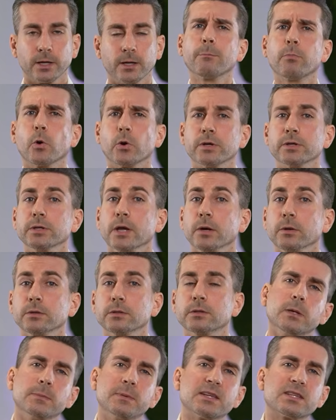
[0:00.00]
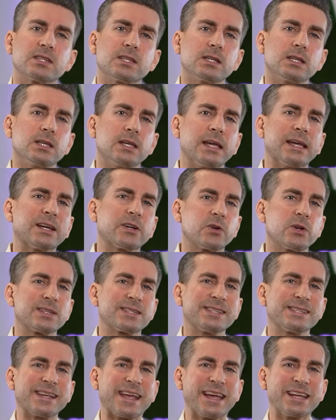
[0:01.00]
Important note, BPC
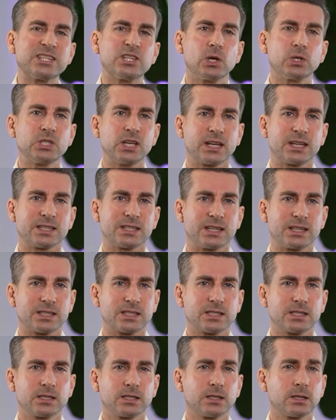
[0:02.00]
increases angiogenesis,